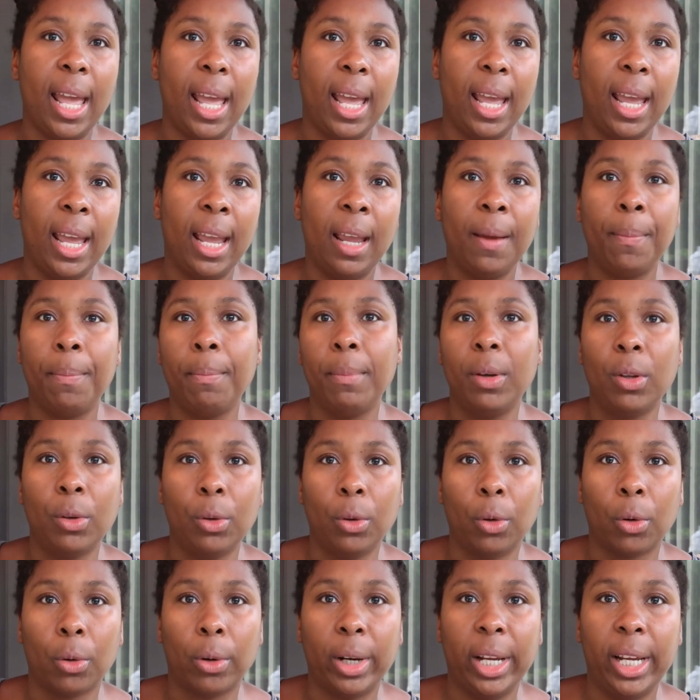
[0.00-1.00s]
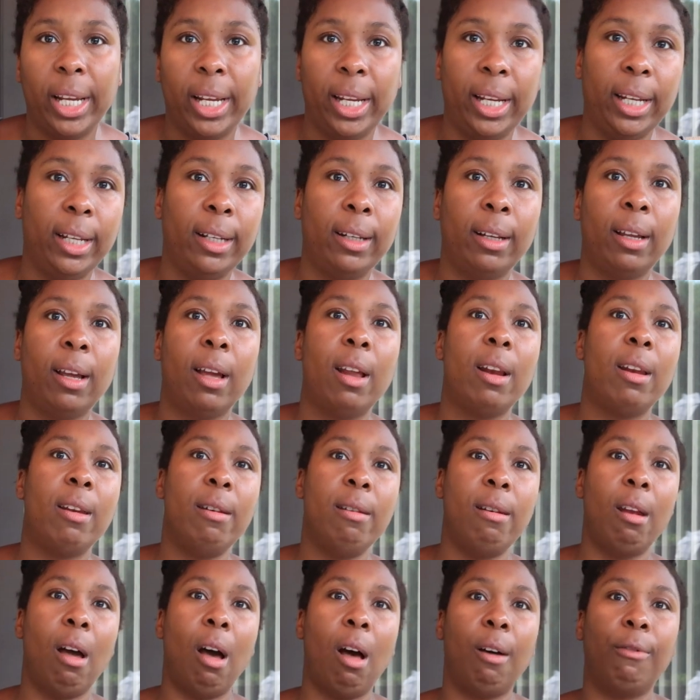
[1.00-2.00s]
a middle grade
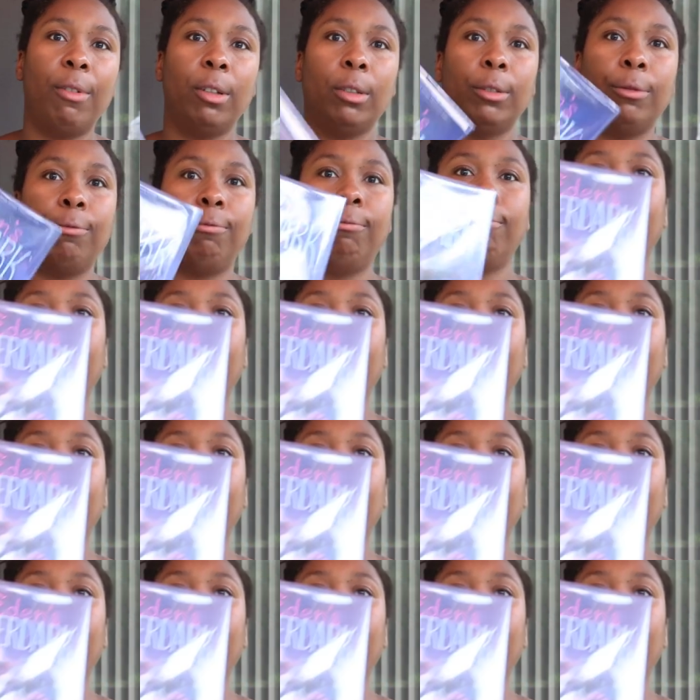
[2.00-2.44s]
novel